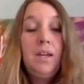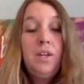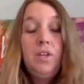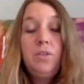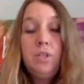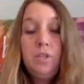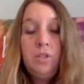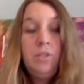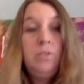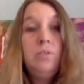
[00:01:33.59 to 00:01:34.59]
You can
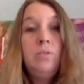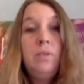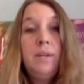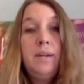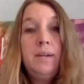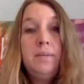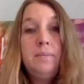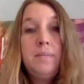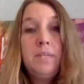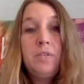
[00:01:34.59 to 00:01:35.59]
do
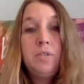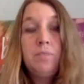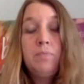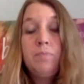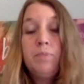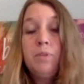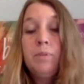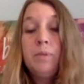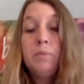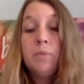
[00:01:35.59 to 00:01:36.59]
citrus bloom
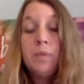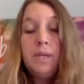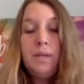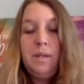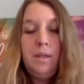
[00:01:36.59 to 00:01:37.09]
and breathe.